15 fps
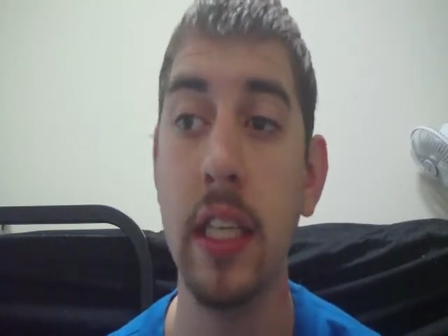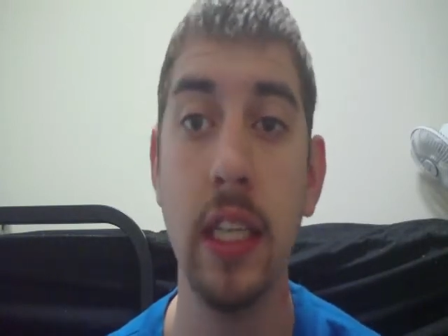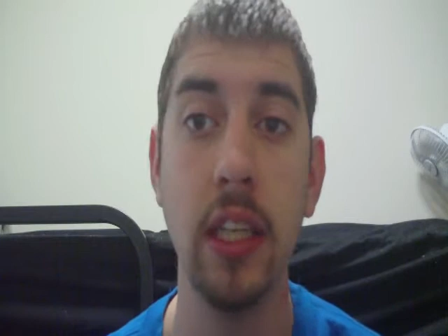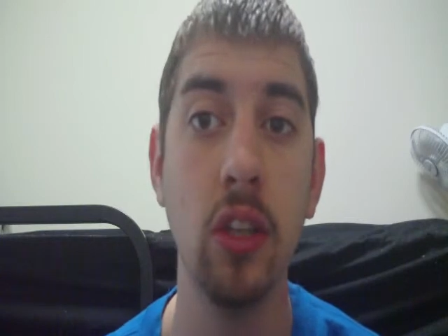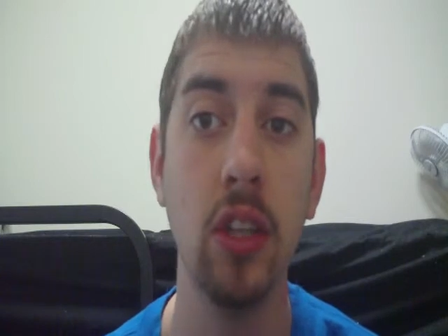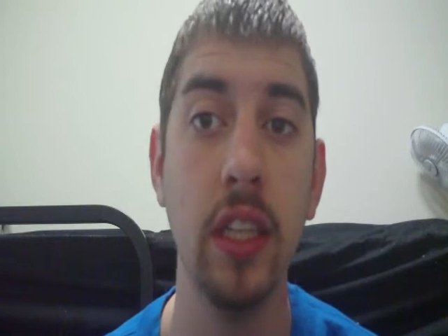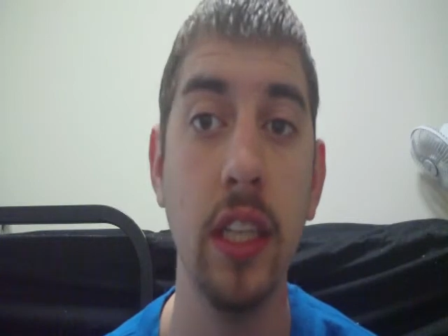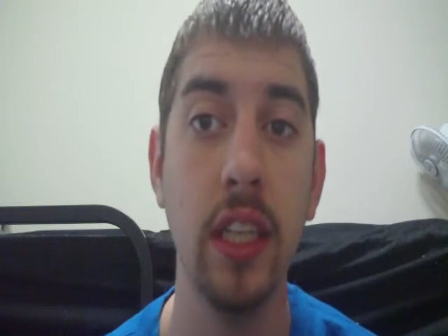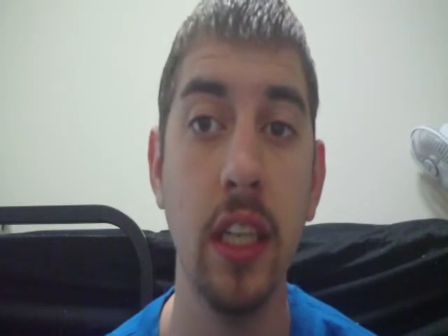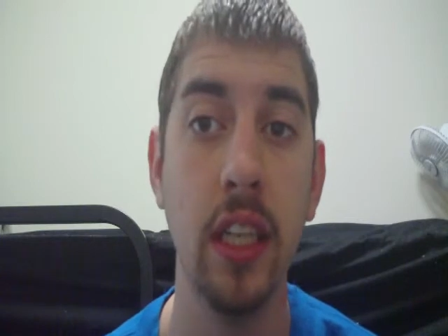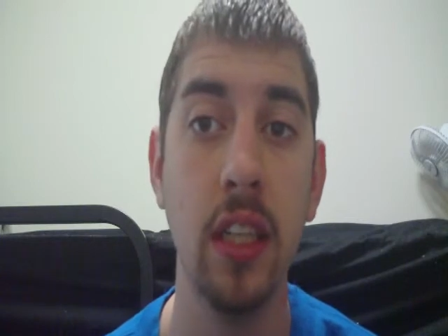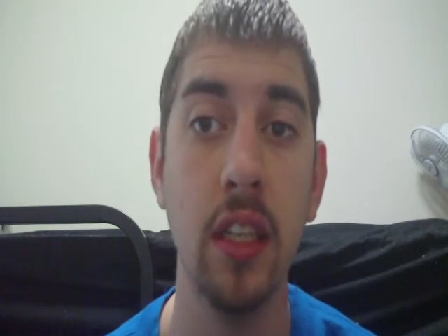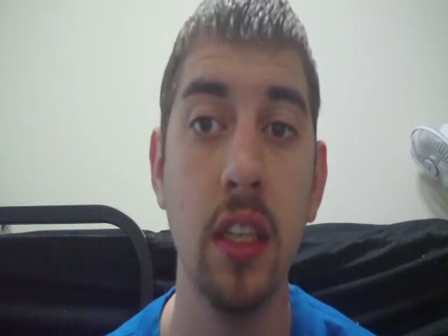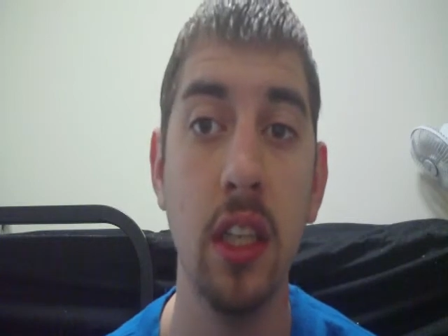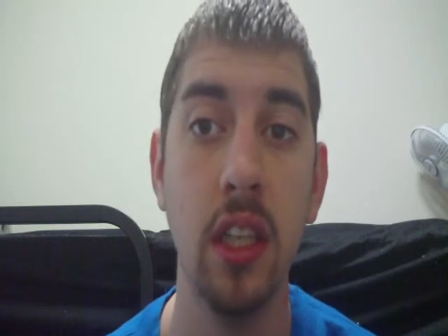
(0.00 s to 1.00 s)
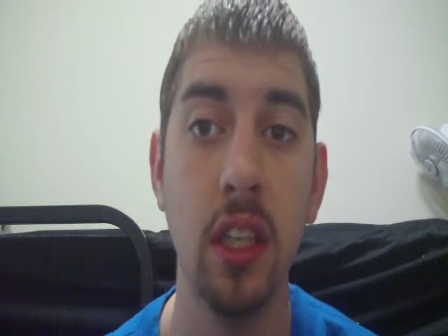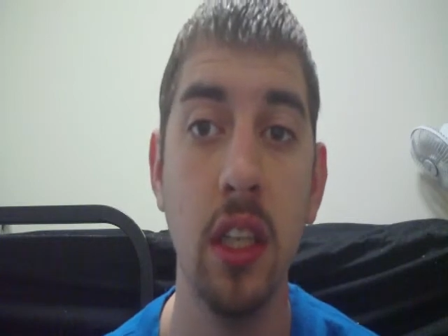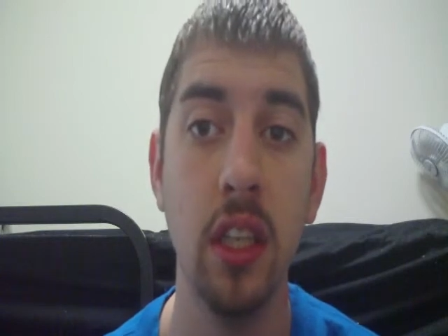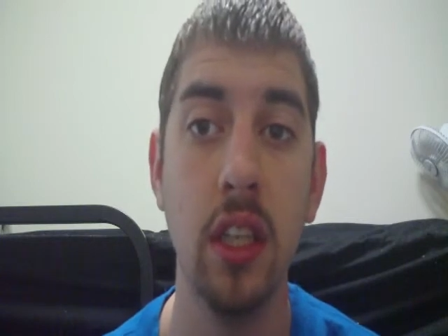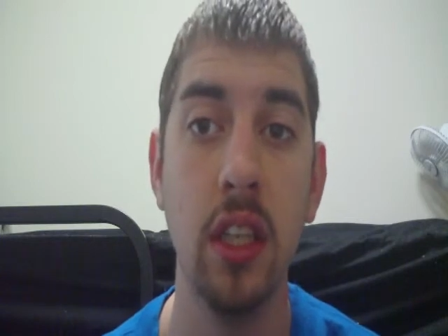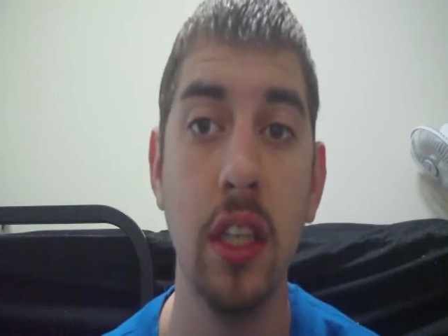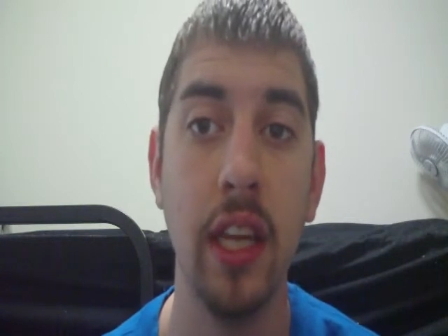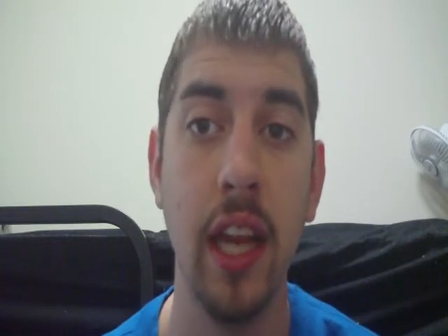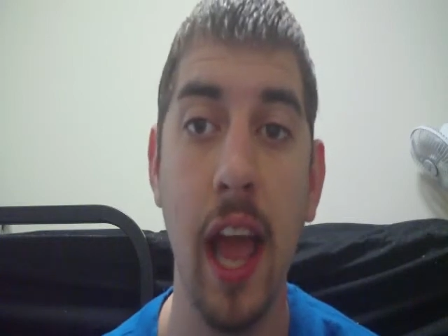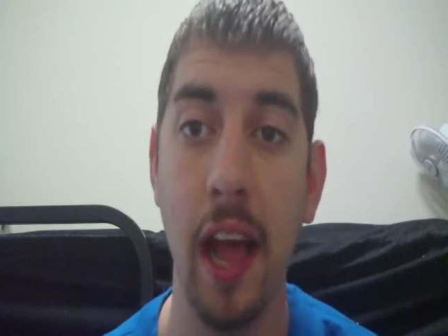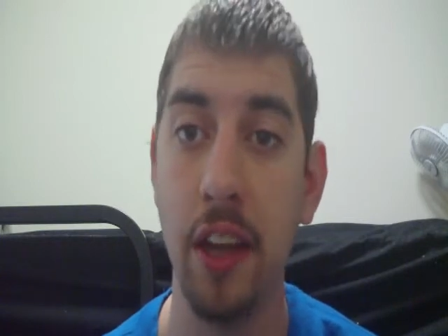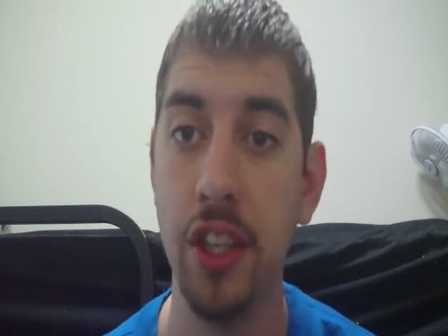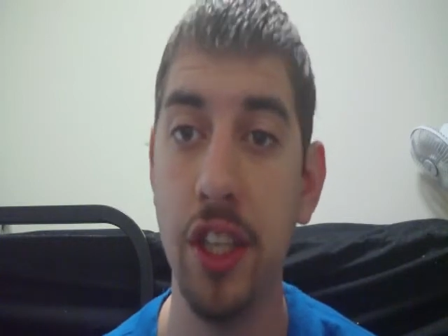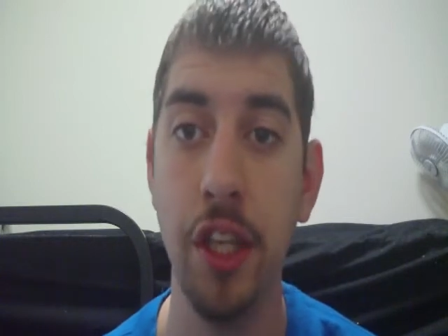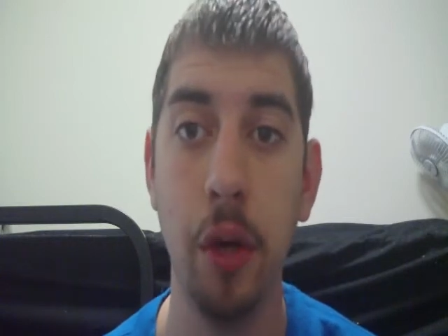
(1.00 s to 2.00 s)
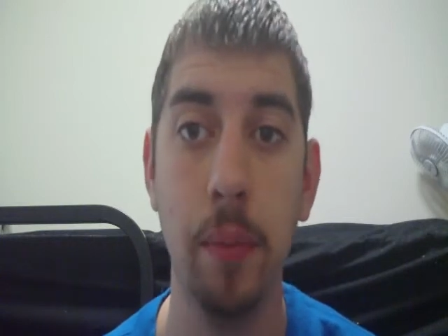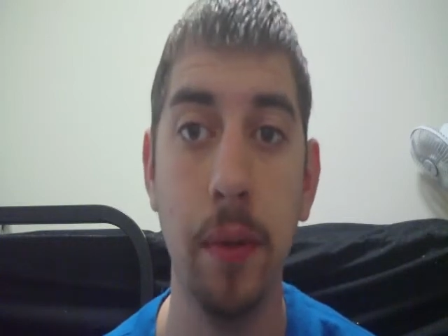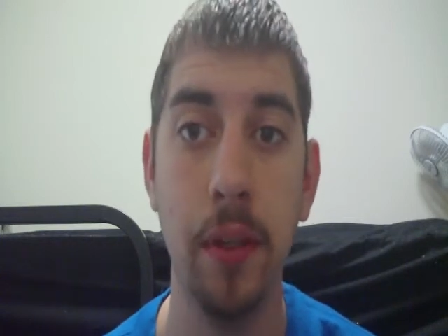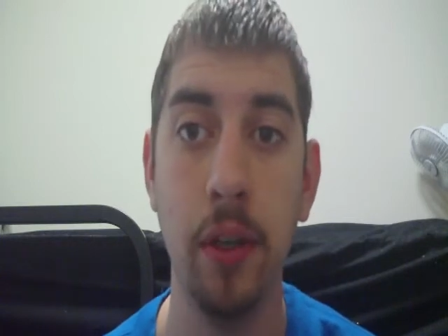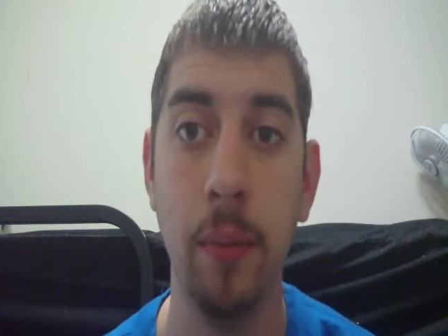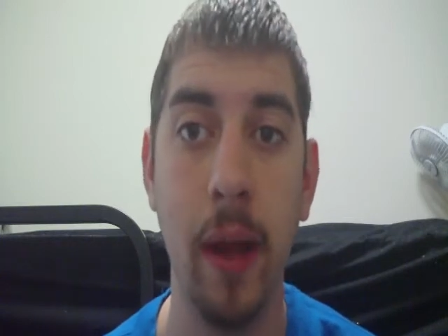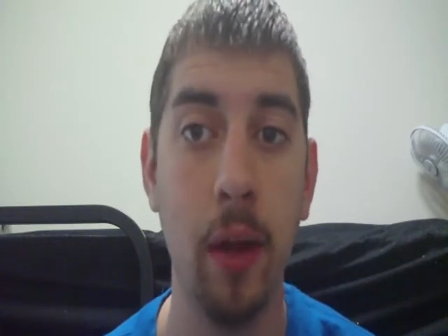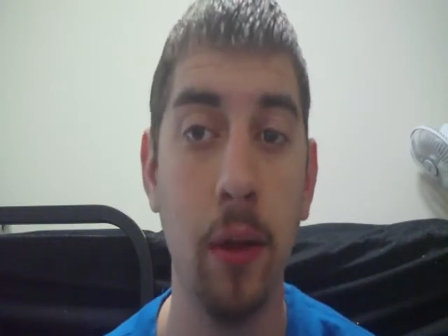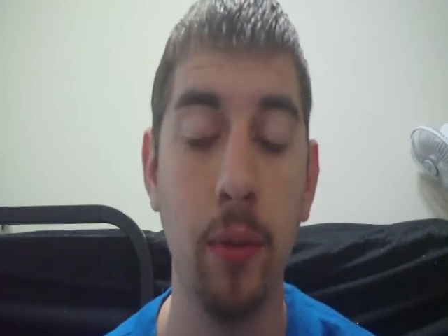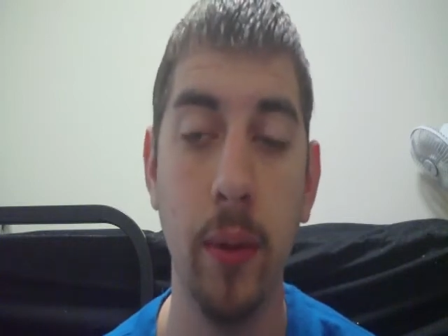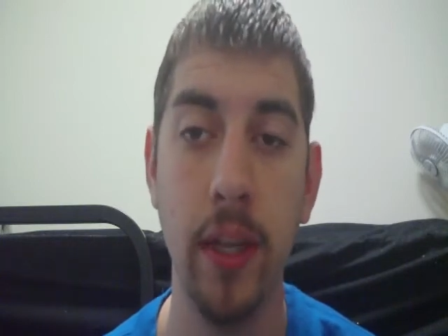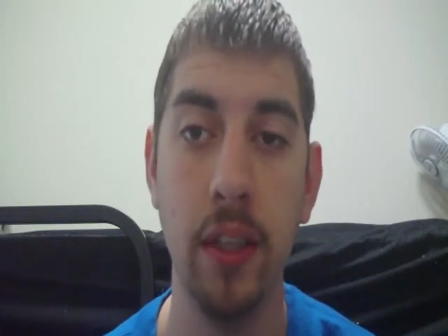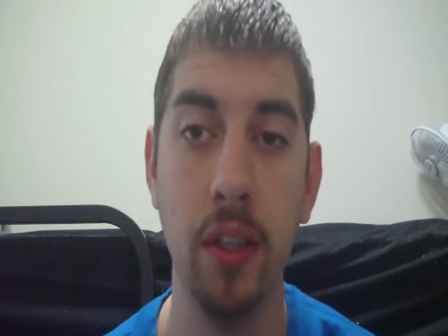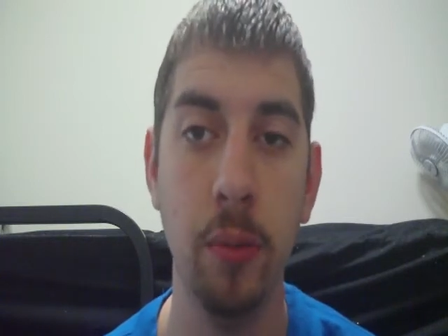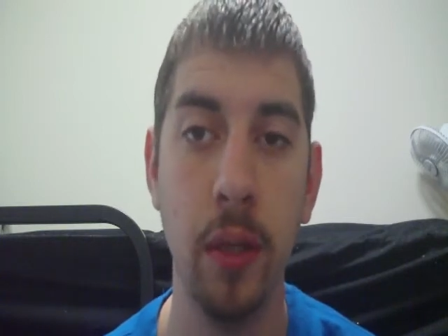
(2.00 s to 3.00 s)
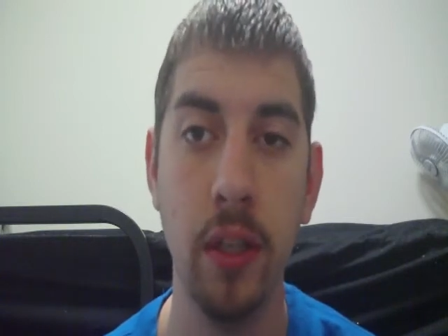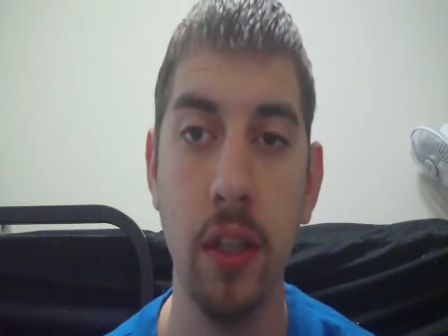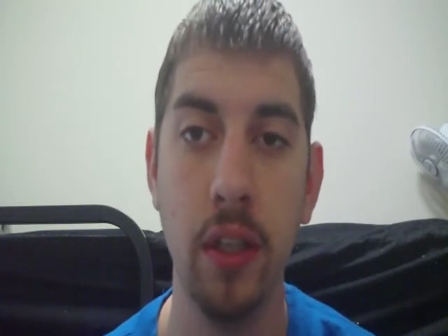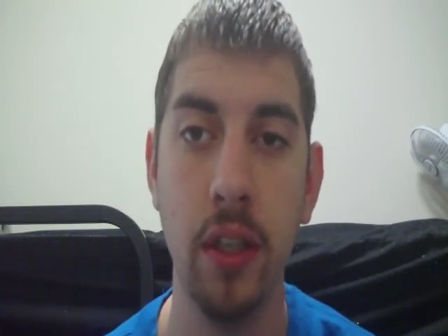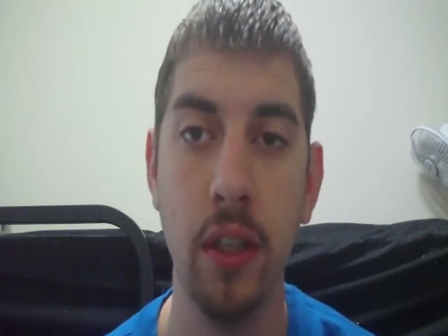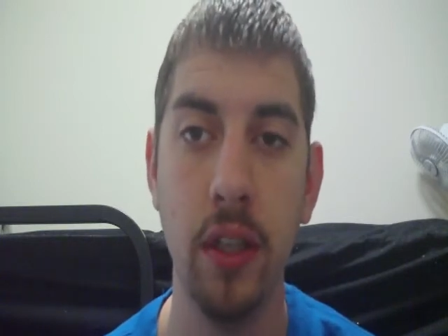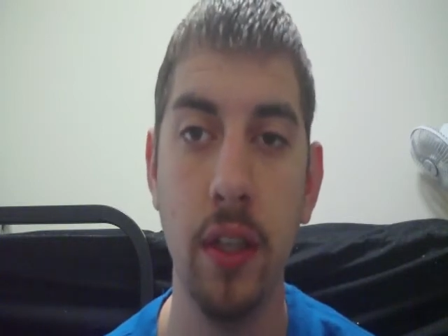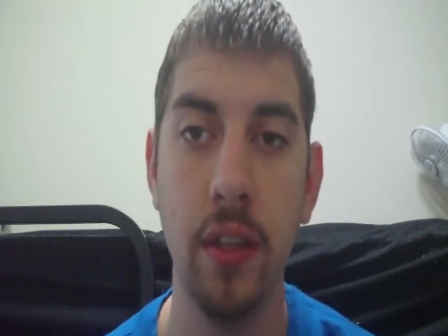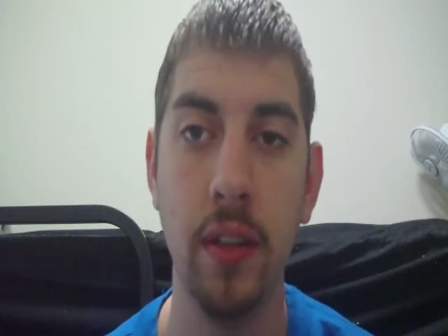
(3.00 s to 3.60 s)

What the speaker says: Carolina. Yeah, she opened her mouth way too much.